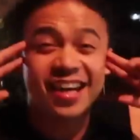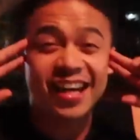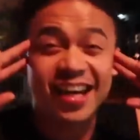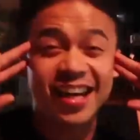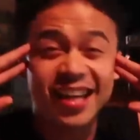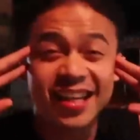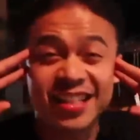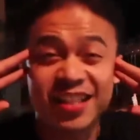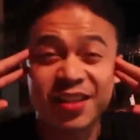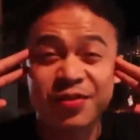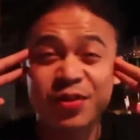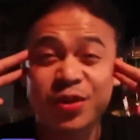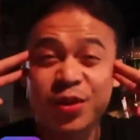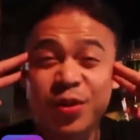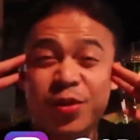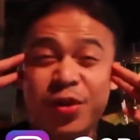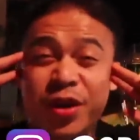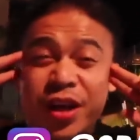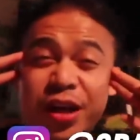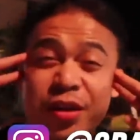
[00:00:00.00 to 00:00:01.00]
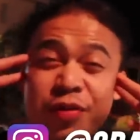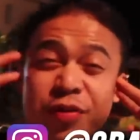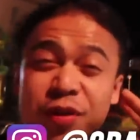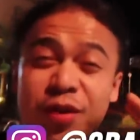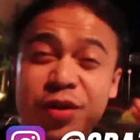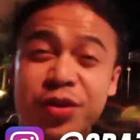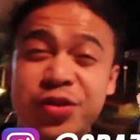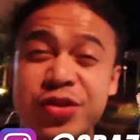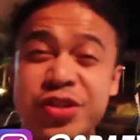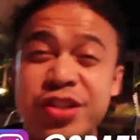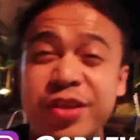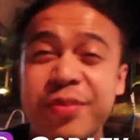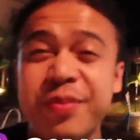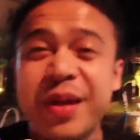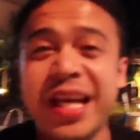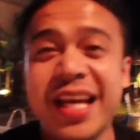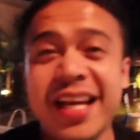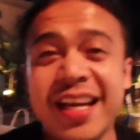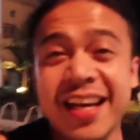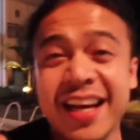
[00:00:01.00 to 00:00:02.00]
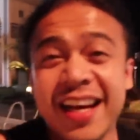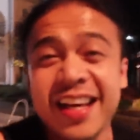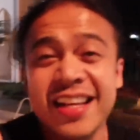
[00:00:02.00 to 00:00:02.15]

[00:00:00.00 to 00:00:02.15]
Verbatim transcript: Guys, I'm so grateful to see my cousin.